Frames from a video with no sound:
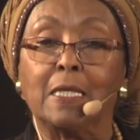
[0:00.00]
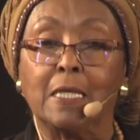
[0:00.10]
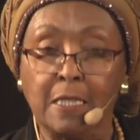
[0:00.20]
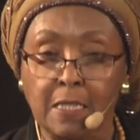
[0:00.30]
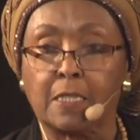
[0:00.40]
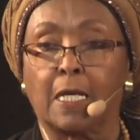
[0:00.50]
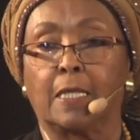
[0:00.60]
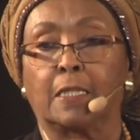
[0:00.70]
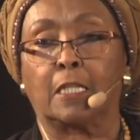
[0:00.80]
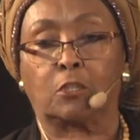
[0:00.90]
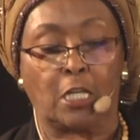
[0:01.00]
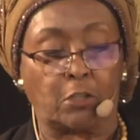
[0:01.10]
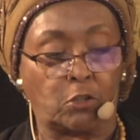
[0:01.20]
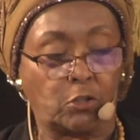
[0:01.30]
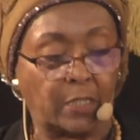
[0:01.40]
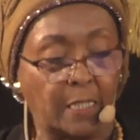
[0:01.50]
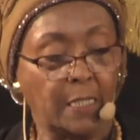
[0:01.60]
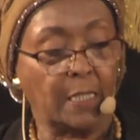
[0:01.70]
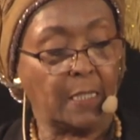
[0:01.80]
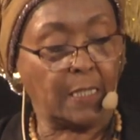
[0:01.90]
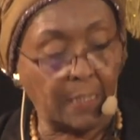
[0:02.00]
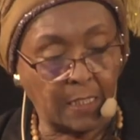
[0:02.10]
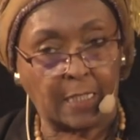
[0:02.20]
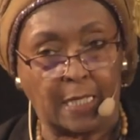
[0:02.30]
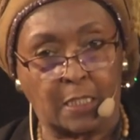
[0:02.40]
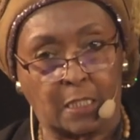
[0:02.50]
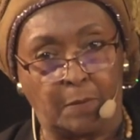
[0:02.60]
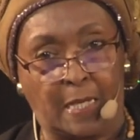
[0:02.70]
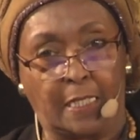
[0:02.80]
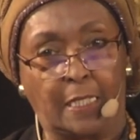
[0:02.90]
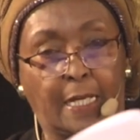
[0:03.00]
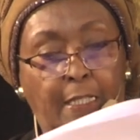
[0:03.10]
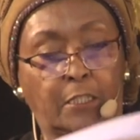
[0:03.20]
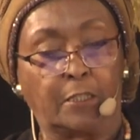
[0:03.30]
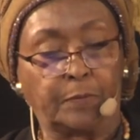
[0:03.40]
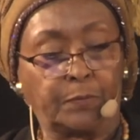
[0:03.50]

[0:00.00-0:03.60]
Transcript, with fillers: inside our territory, inside Somaliland.